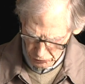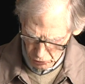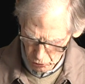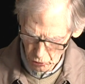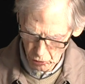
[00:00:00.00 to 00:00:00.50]

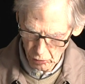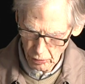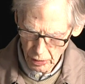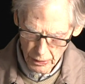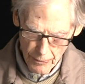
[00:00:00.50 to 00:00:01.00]
school
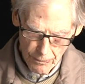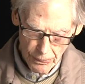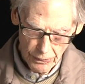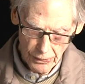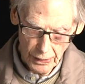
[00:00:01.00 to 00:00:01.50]

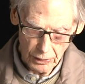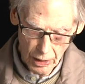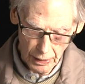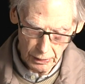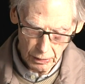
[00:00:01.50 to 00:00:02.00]
that
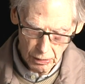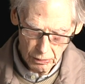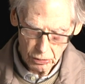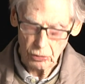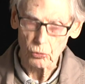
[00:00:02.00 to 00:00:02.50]
I
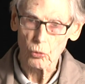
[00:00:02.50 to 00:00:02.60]
could